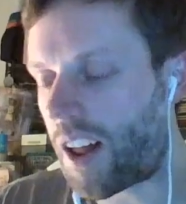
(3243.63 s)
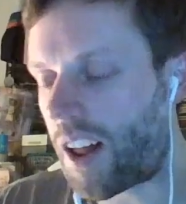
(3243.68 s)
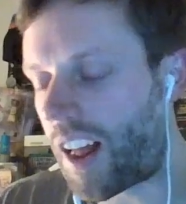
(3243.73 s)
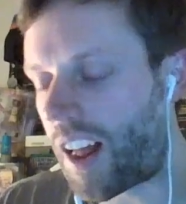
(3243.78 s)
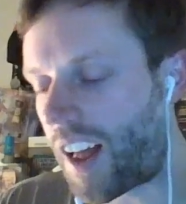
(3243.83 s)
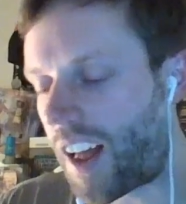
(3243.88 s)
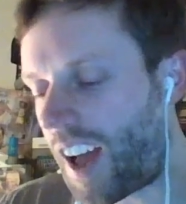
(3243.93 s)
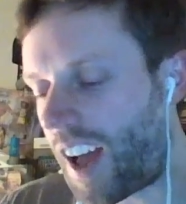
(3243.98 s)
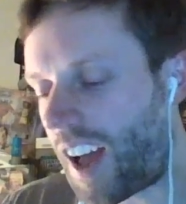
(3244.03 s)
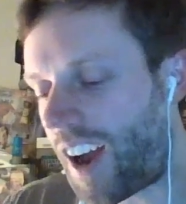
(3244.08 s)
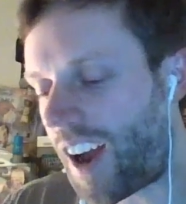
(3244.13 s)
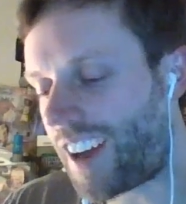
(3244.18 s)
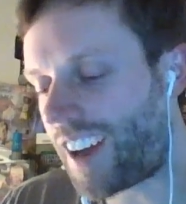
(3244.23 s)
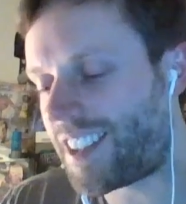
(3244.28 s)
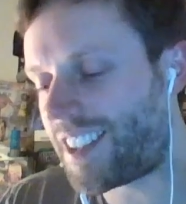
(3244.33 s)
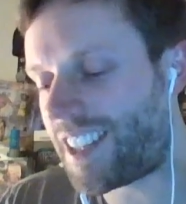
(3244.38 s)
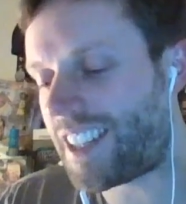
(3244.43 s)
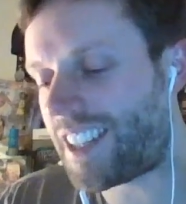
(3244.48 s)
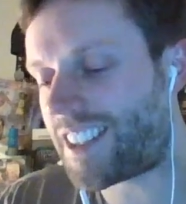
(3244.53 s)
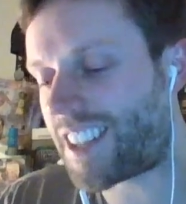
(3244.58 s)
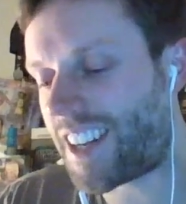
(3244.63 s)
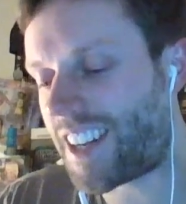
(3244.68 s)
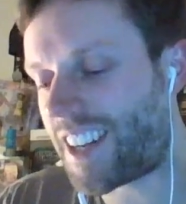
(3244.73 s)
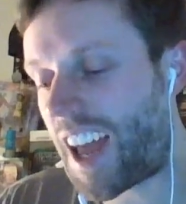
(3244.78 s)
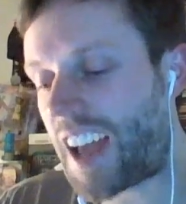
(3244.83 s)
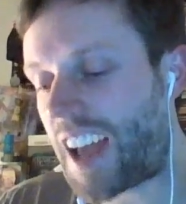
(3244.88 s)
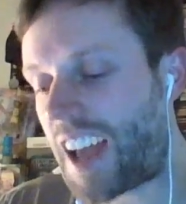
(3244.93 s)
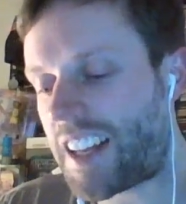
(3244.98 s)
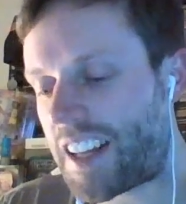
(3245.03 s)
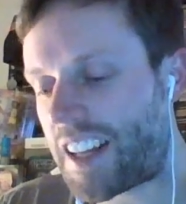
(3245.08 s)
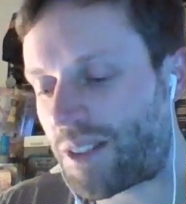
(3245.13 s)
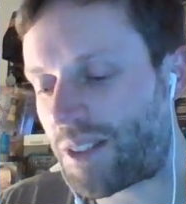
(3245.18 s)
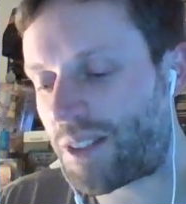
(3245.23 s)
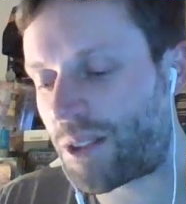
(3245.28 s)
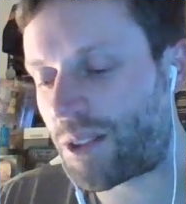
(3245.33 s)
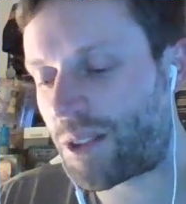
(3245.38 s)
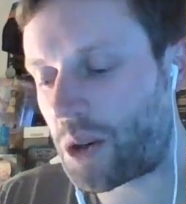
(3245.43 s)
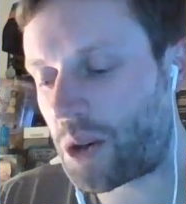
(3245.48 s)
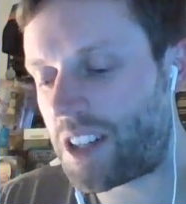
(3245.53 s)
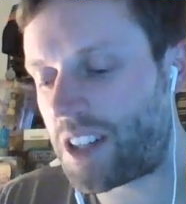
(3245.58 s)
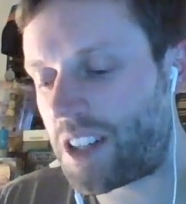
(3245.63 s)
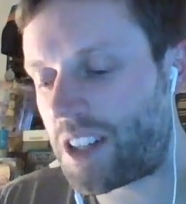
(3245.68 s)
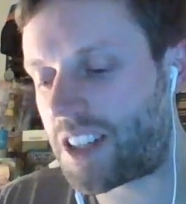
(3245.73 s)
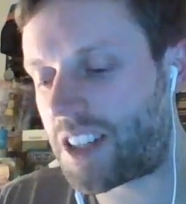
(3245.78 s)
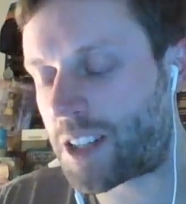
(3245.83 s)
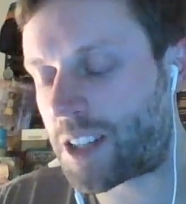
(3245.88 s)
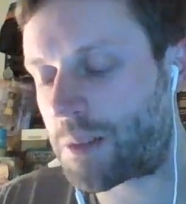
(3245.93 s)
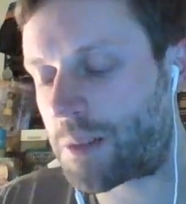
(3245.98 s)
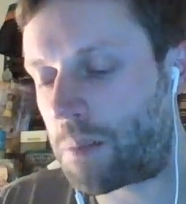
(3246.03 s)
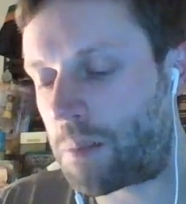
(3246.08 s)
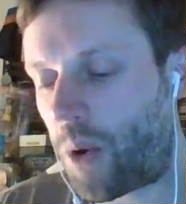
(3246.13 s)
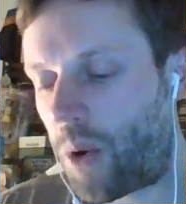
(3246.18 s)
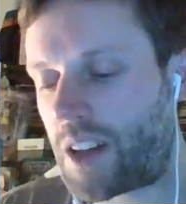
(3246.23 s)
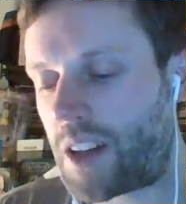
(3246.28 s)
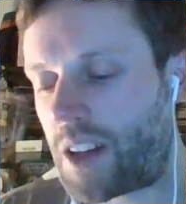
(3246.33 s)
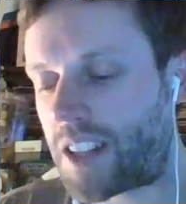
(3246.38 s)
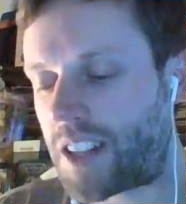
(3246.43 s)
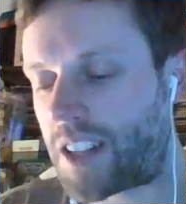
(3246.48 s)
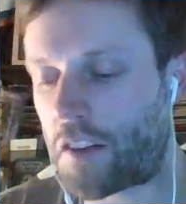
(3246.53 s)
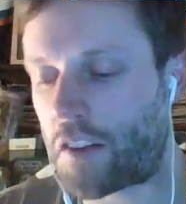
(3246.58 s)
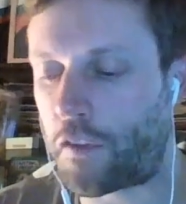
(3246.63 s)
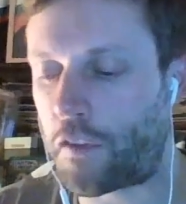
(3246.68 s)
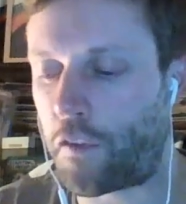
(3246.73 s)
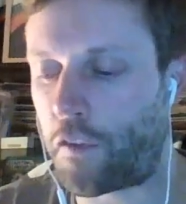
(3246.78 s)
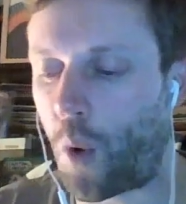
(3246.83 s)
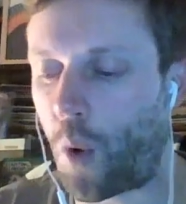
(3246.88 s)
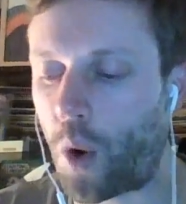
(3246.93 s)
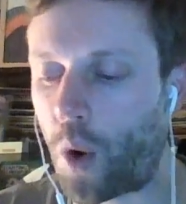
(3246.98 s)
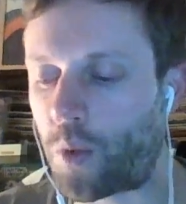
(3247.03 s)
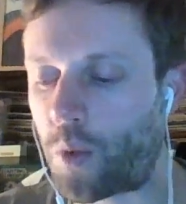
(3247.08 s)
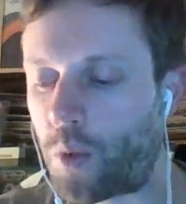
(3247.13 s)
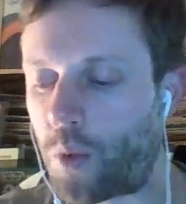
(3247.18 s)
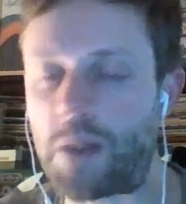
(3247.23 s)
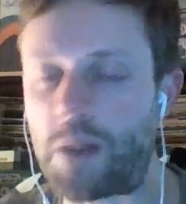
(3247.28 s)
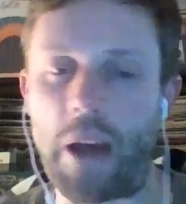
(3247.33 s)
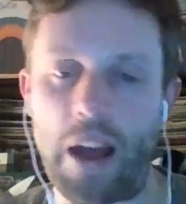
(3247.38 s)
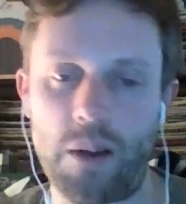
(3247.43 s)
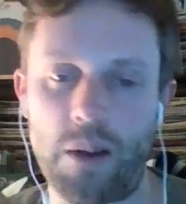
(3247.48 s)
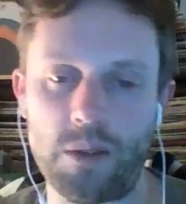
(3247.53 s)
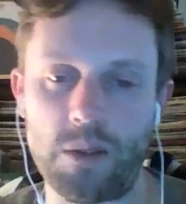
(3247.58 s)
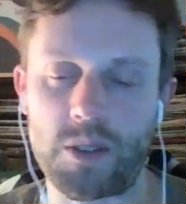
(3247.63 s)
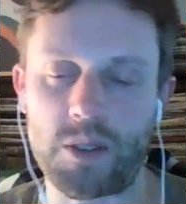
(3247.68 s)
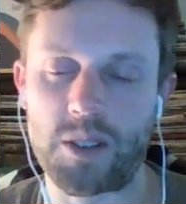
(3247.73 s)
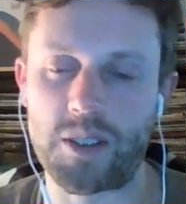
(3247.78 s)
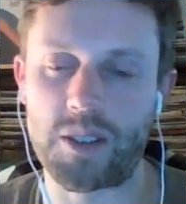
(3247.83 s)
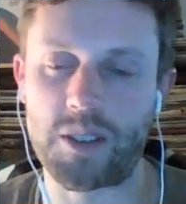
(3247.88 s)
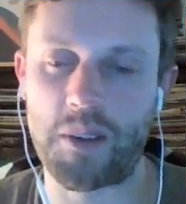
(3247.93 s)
Well, I see tonight he had 36 points and 4 rebounds.